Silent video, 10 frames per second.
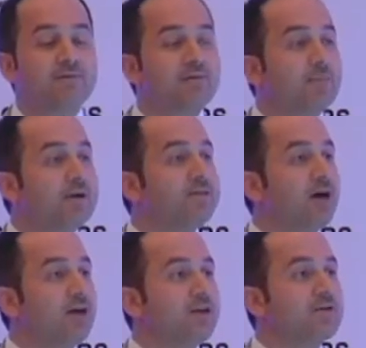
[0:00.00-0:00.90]
rapid
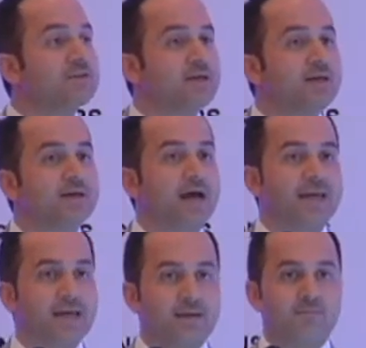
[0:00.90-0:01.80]
diagnostic,
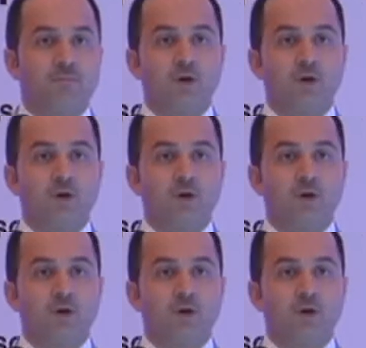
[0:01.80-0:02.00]
again,